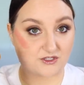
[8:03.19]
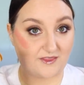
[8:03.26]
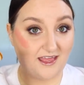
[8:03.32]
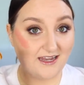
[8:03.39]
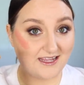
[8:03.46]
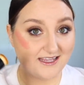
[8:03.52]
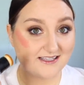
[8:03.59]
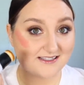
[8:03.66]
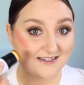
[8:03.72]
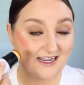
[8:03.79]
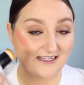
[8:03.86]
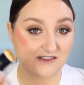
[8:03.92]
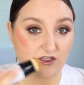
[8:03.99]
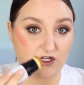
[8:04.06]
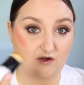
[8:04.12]
so that is
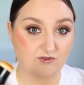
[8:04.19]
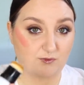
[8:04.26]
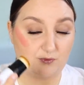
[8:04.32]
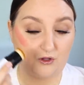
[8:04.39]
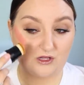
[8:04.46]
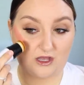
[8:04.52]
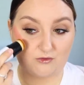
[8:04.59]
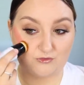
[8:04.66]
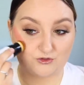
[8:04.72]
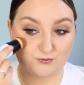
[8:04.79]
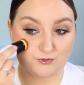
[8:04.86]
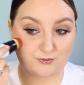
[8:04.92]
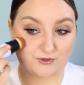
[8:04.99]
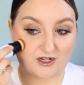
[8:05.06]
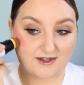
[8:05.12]
nice so you don't have to pull out
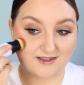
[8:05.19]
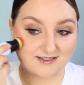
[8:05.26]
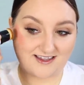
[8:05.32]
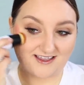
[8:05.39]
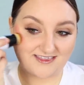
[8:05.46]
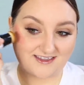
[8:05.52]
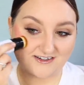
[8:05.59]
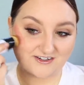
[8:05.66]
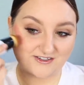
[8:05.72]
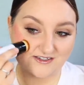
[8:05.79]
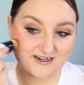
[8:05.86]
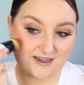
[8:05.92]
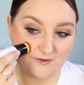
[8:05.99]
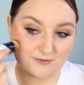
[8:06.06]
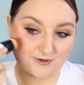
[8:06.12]
multiple products, and then just
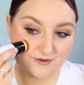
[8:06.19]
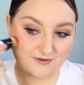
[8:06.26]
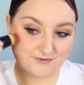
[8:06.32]
tap.